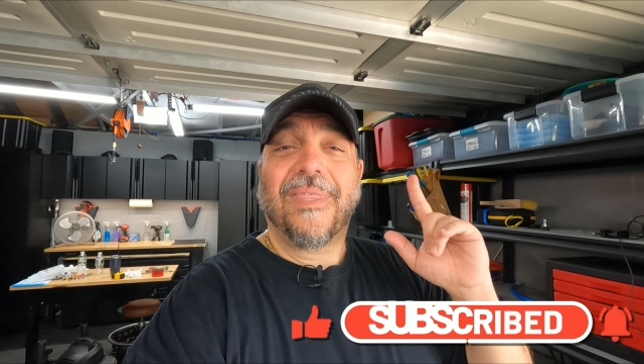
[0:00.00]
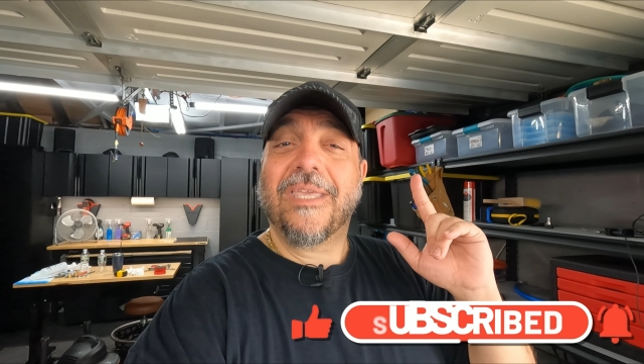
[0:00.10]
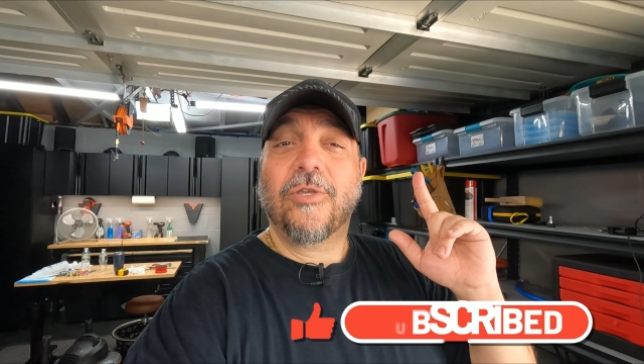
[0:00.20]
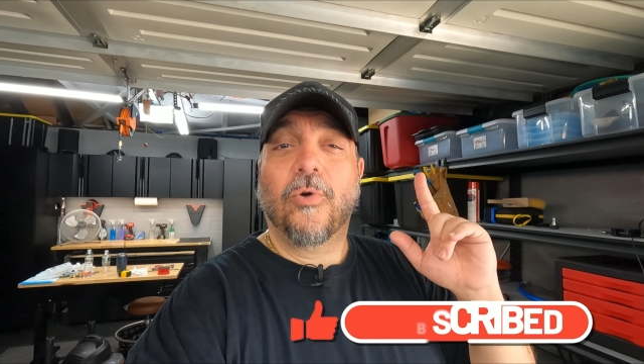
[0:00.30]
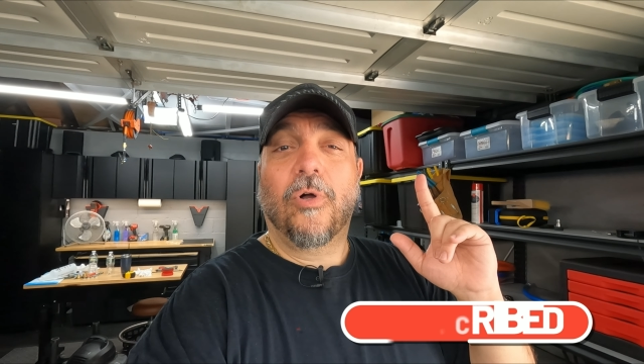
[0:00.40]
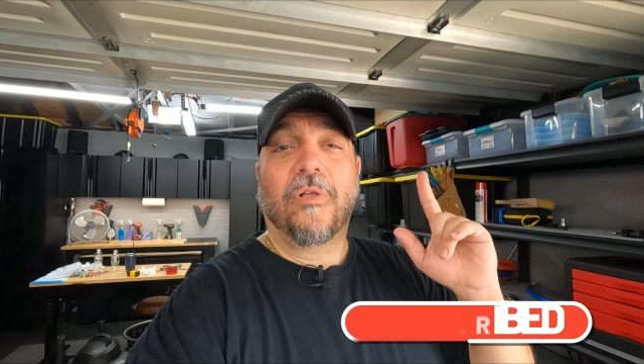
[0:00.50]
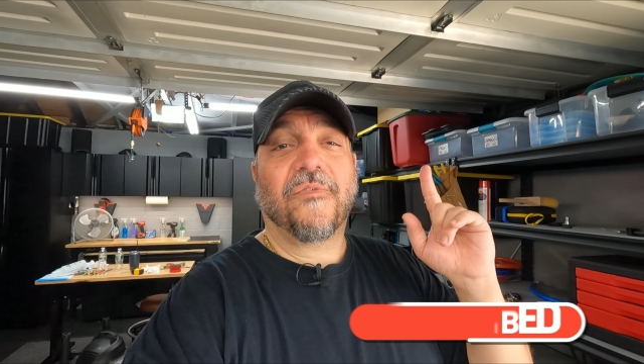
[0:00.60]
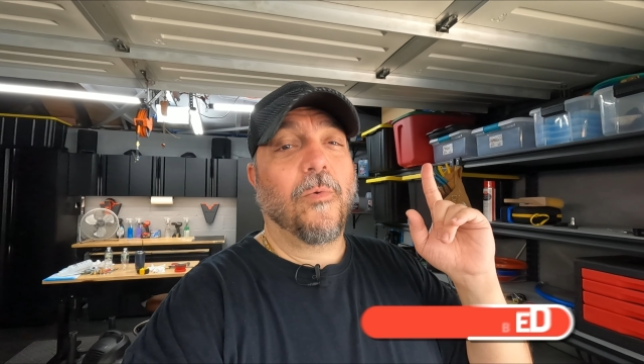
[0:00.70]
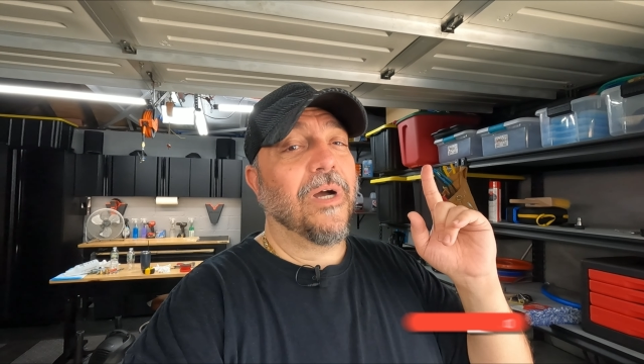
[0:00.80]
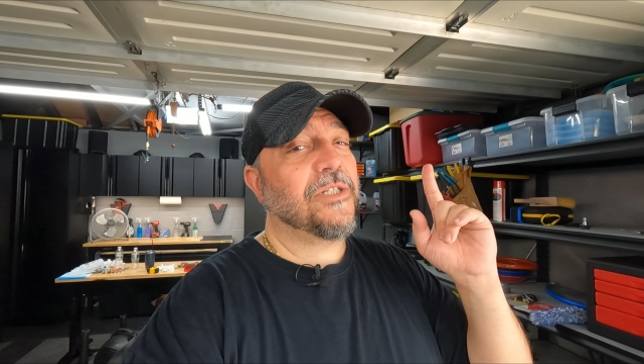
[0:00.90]
thank you all
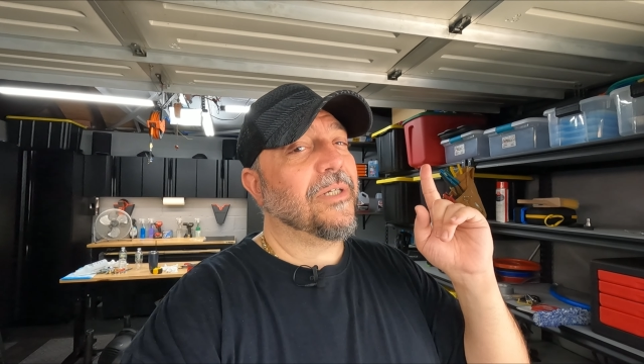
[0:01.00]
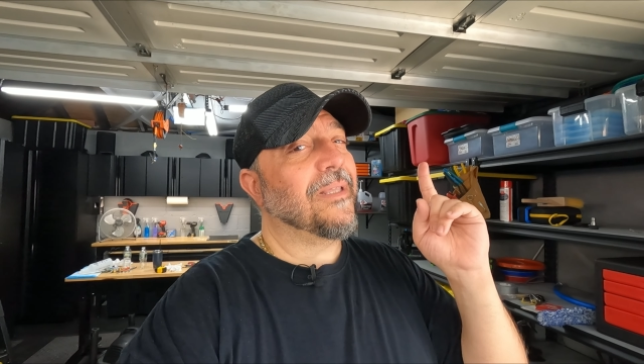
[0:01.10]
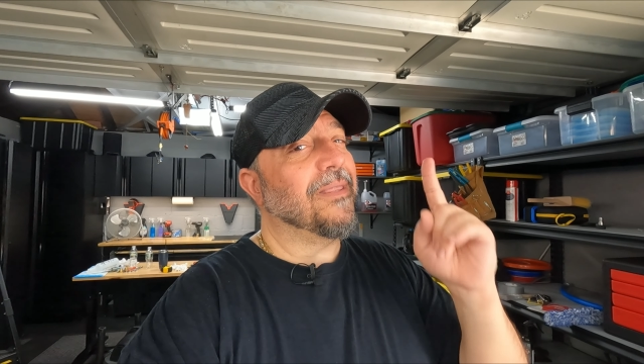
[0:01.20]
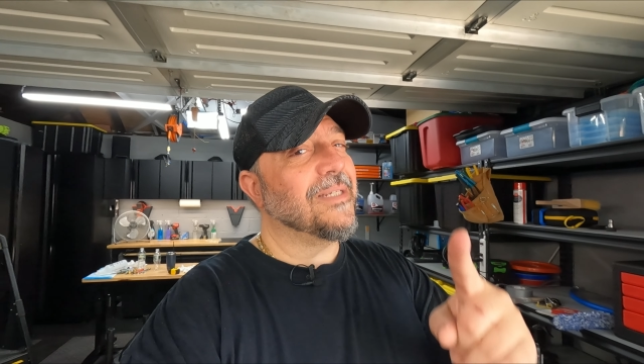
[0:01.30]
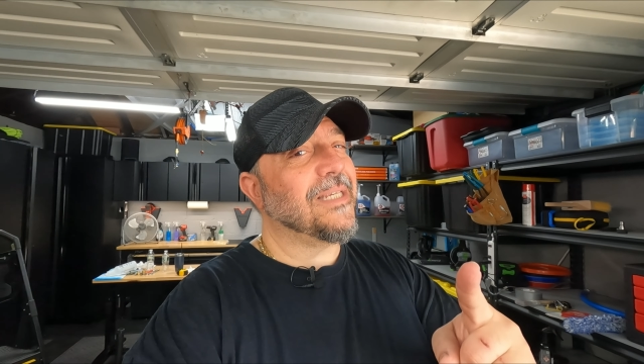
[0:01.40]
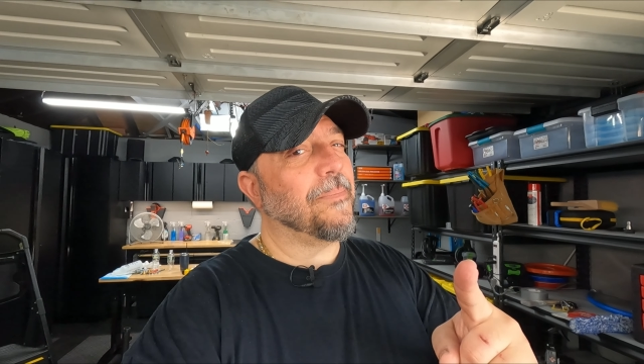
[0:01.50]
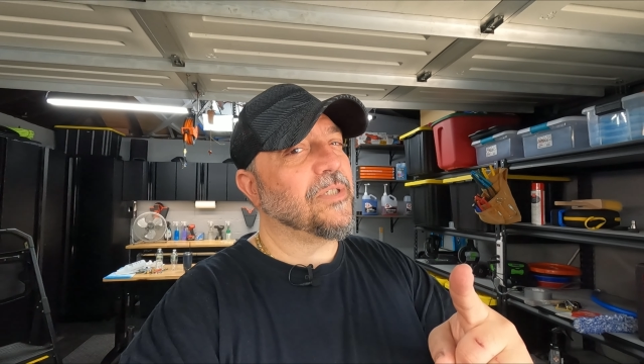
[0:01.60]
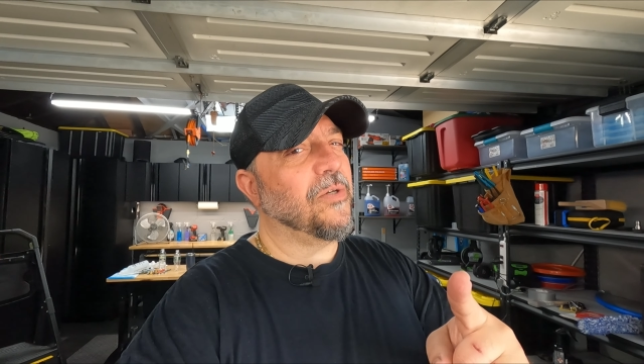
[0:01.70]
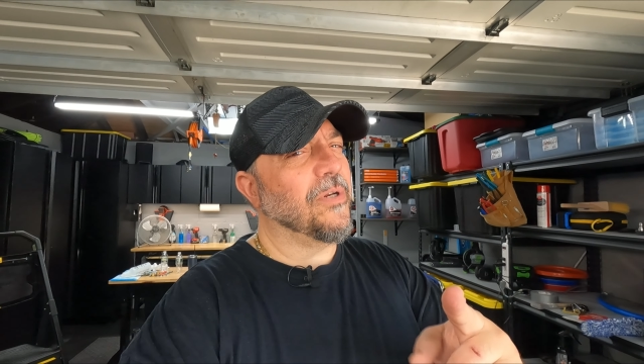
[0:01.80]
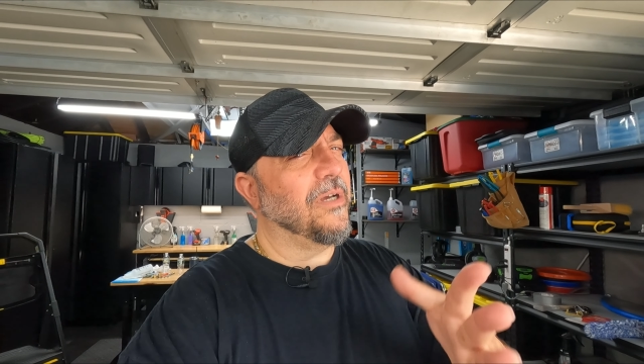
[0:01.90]
for watching this
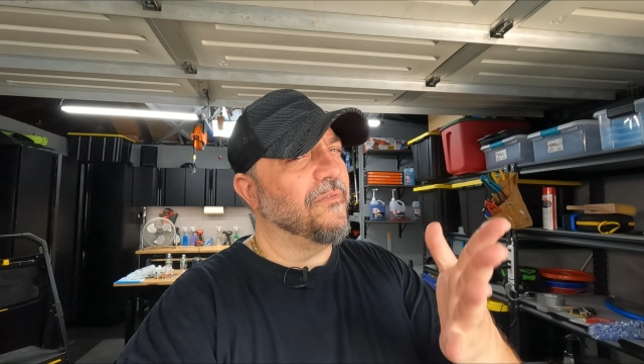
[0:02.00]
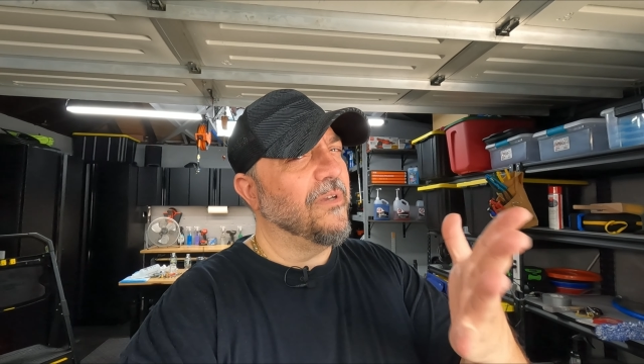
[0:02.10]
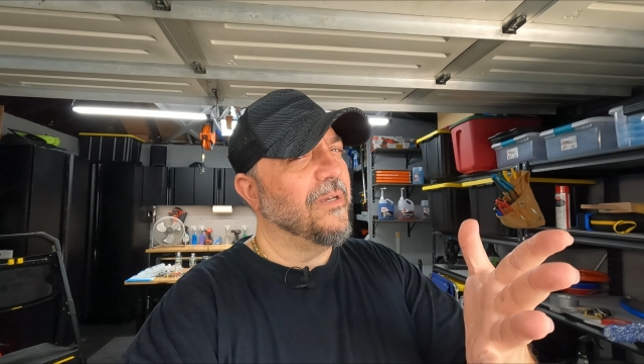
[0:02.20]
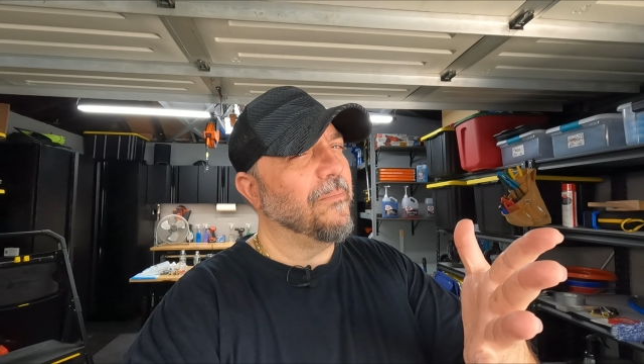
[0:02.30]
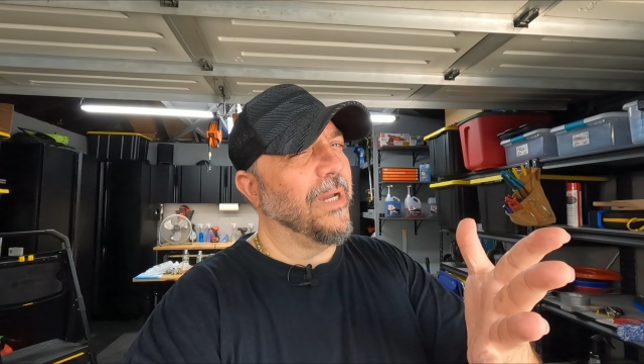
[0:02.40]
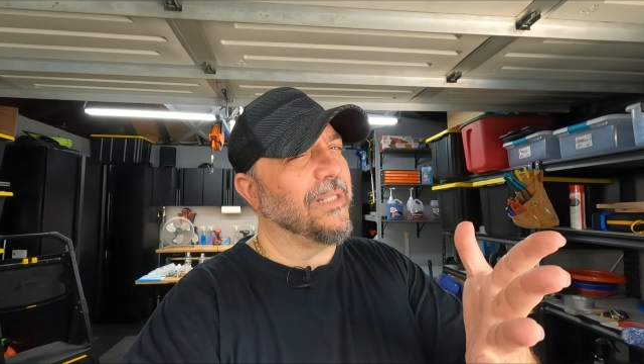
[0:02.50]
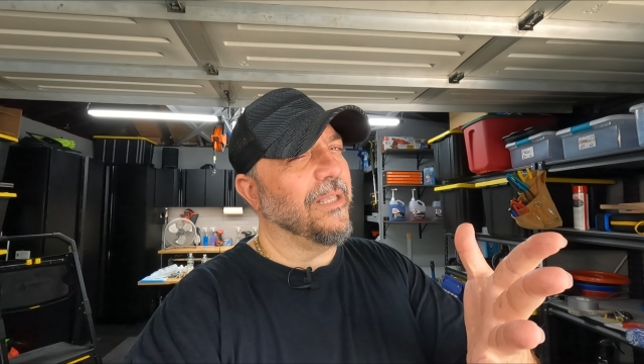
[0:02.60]
episode of Mike